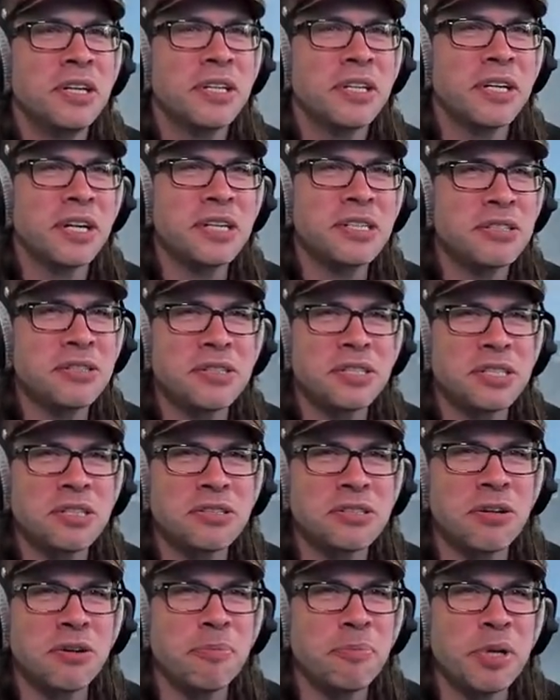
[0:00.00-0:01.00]
Kaiser
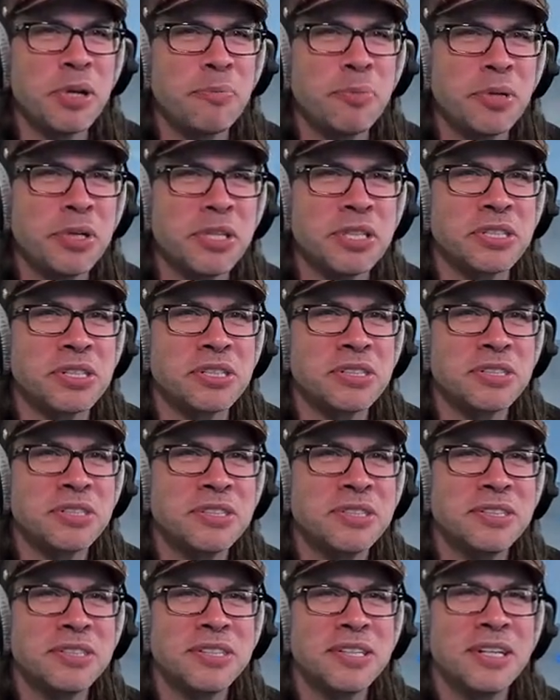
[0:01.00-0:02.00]
says don't be a puss.
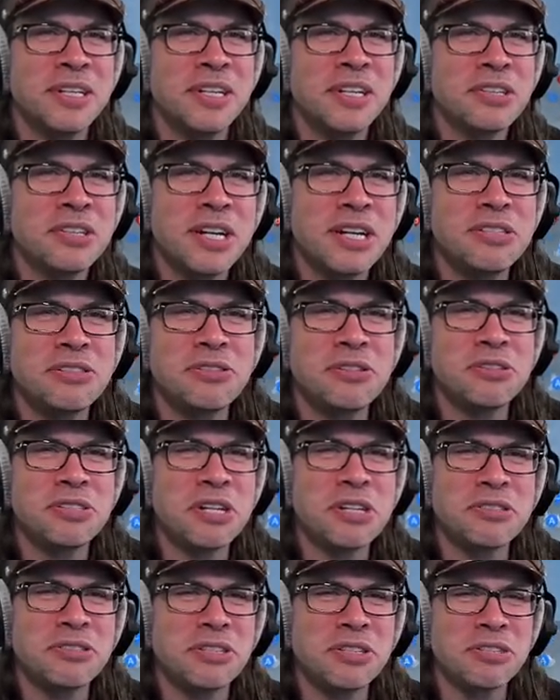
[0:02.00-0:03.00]
Kaiser
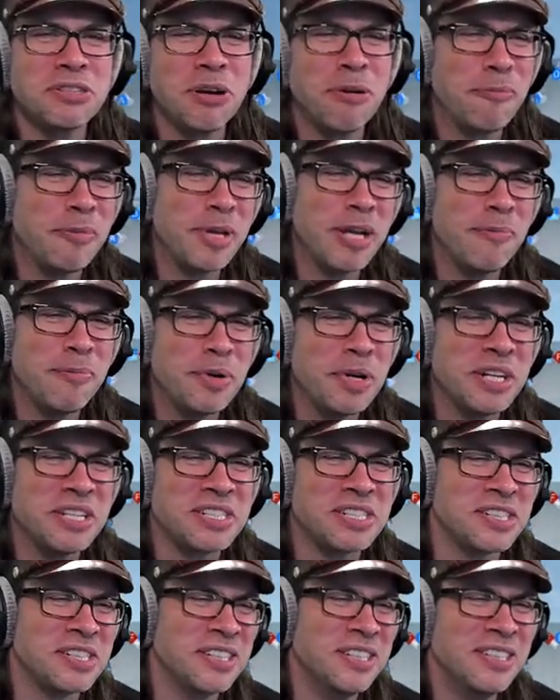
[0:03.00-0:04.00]
says just don't be a
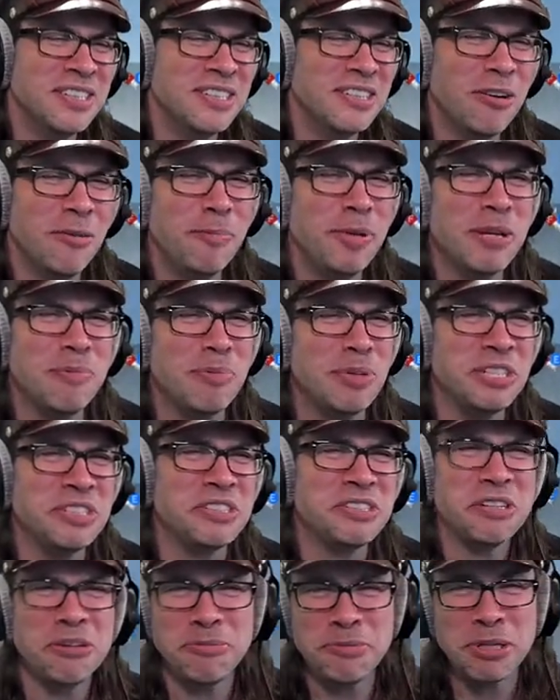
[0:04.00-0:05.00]
puss. Don't be a
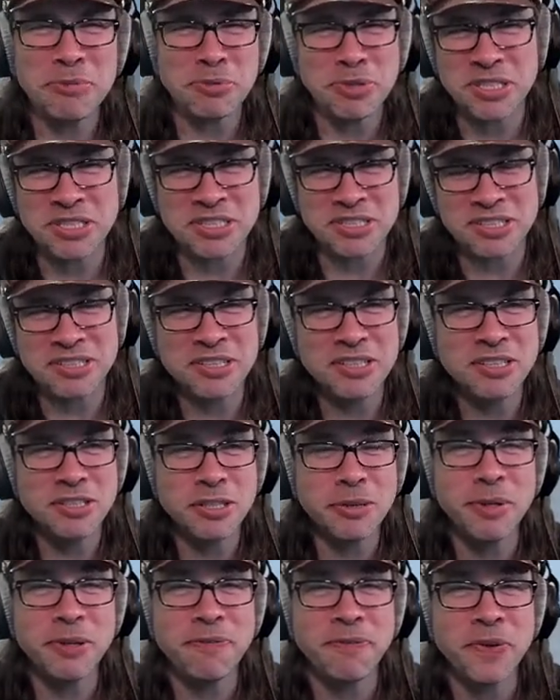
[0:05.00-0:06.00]
puss. Don't be a puss.
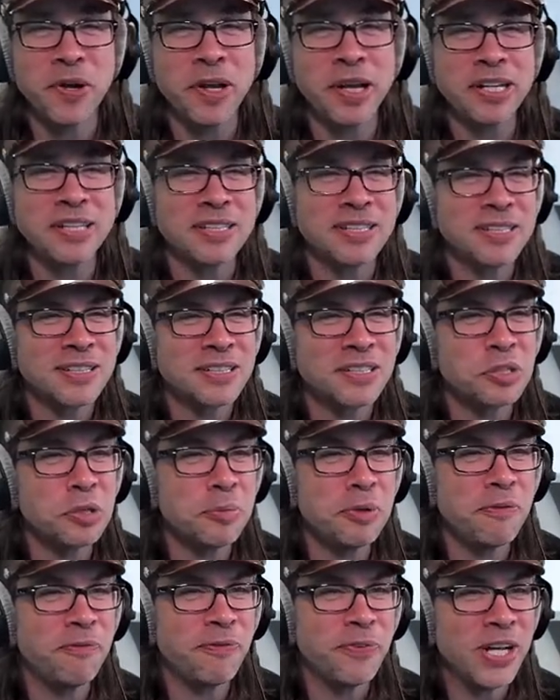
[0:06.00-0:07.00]
You'll be fine. You'll
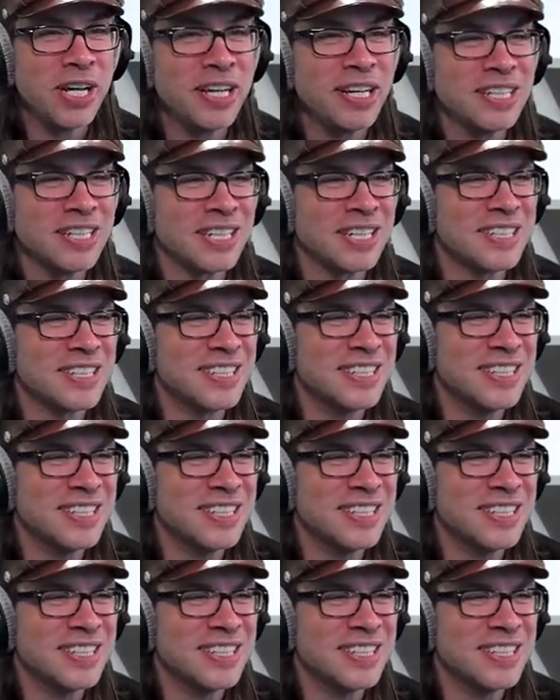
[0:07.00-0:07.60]
be fine.